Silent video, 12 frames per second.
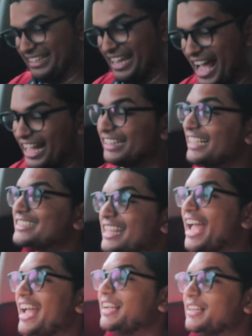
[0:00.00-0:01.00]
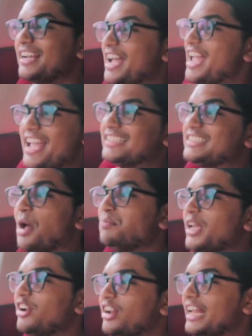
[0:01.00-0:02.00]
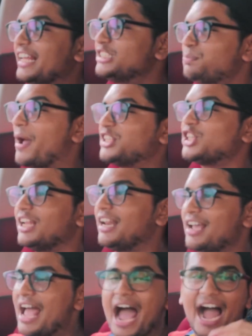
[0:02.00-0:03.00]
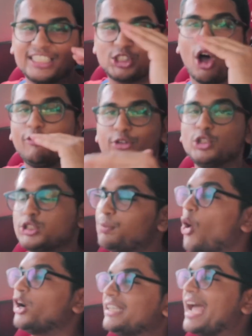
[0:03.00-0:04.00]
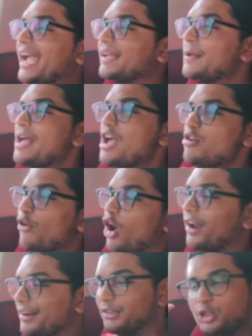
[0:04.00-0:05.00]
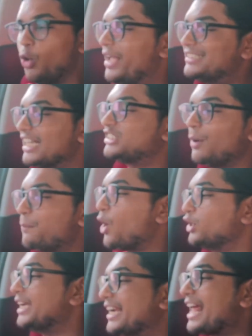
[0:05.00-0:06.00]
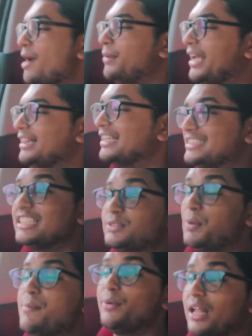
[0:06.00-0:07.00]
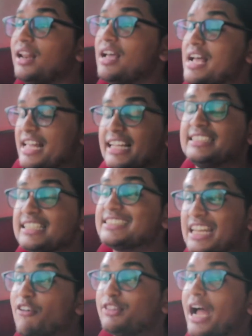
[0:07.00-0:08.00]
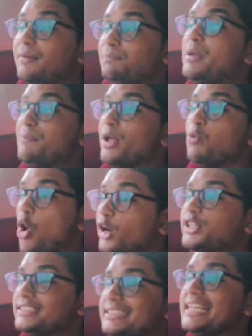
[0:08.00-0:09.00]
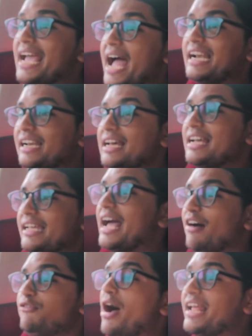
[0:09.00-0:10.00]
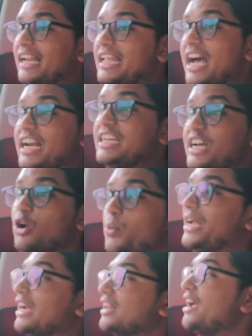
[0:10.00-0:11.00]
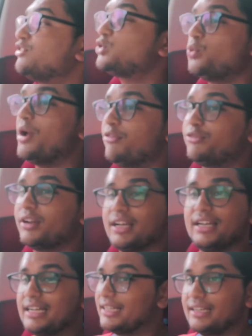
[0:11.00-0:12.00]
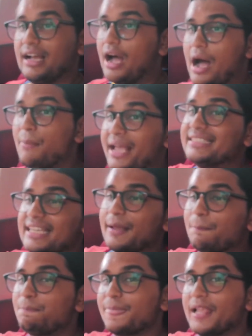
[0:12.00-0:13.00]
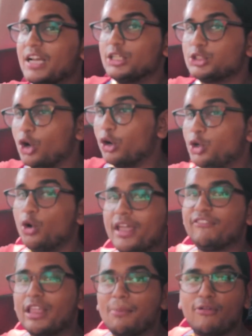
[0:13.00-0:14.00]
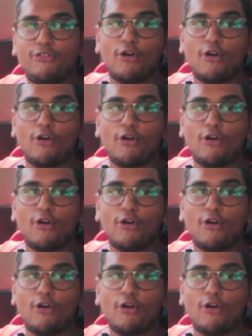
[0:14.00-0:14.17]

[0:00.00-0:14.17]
yeah, this thing is something really special. Hats off to Sport Tech for doing such a project. I mean, this is stuff that people want to see, and yeah, finally a rear wheel drive Swift. Amazing. So do give them a